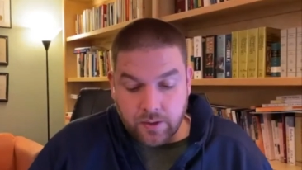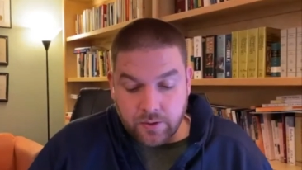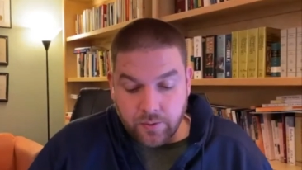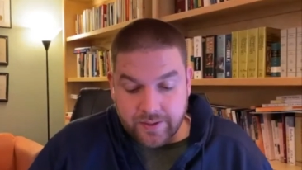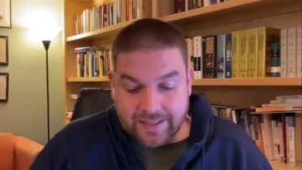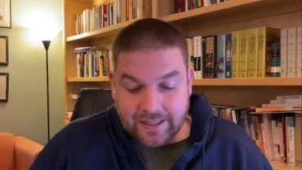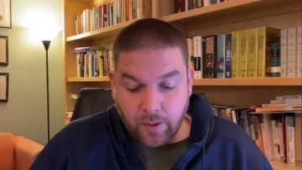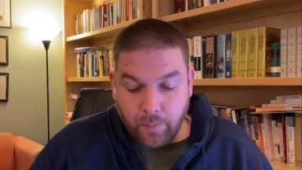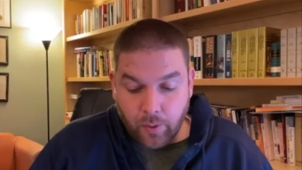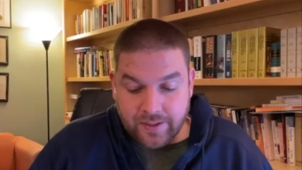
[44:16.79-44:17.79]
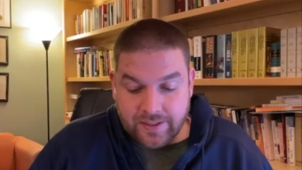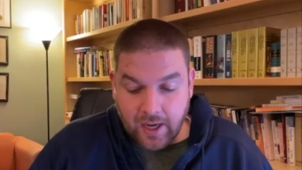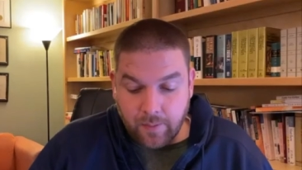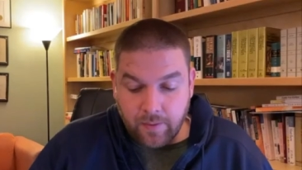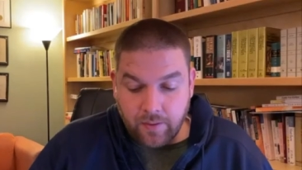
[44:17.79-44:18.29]
Do this at the appointed
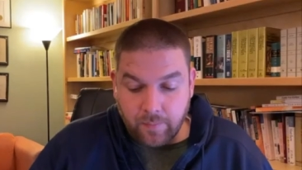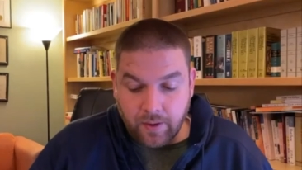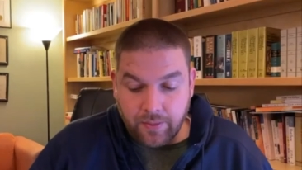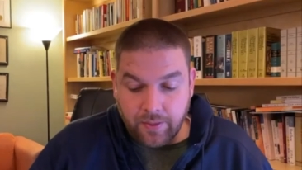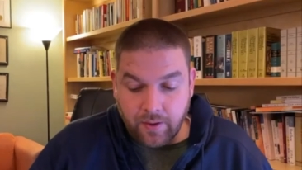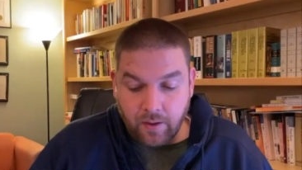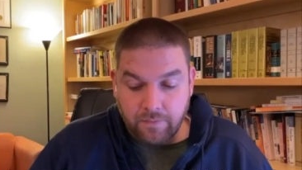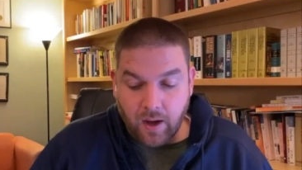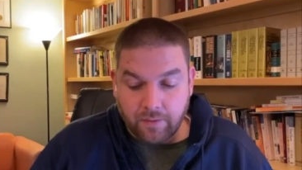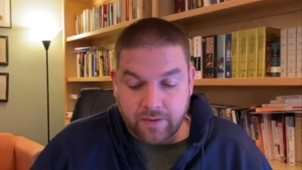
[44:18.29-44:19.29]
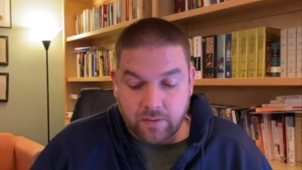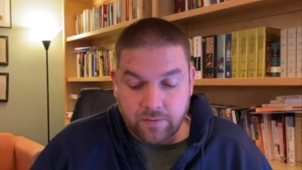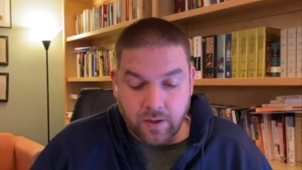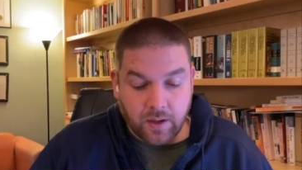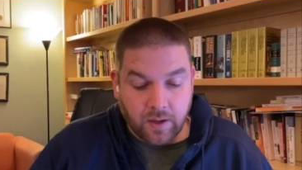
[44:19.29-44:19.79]
time in the month. Aviv,